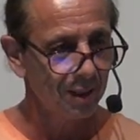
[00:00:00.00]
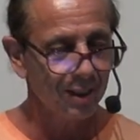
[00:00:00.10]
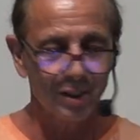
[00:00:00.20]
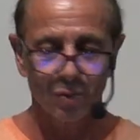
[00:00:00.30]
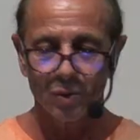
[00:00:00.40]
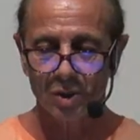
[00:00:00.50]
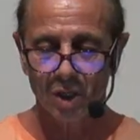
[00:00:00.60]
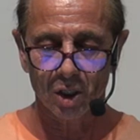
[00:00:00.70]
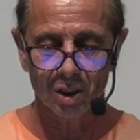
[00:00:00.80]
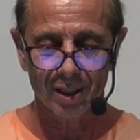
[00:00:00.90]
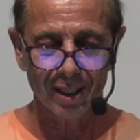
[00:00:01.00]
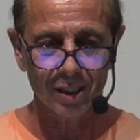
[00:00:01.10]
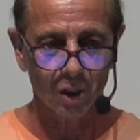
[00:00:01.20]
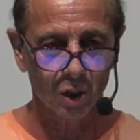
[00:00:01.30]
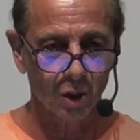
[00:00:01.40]
Listen, when uh,
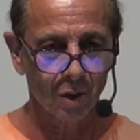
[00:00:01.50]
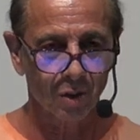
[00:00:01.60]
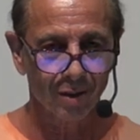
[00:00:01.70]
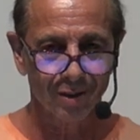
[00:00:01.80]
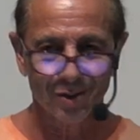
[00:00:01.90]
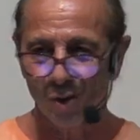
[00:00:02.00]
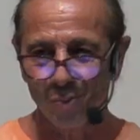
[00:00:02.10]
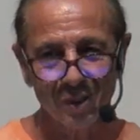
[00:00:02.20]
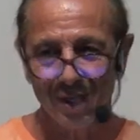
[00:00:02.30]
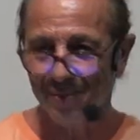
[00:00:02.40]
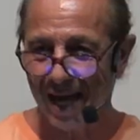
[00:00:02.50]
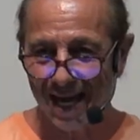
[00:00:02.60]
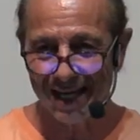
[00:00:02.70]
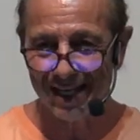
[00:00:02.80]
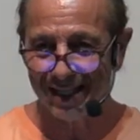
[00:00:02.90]
things occur, don't blame
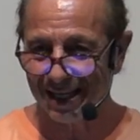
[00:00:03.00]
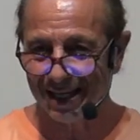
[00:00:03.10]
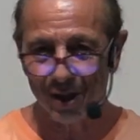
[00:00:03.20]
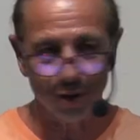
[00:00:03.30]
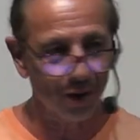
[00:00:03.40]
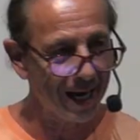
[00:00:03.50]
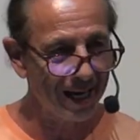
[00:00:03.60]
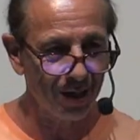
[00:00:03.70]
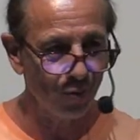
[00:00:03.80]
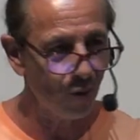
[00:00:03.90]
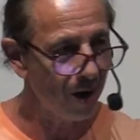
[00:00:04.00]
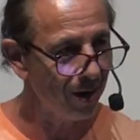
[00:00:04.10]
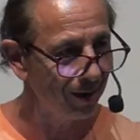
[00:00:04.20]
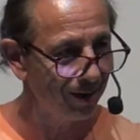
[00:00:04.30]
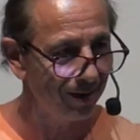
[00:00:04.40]
anything or anyone.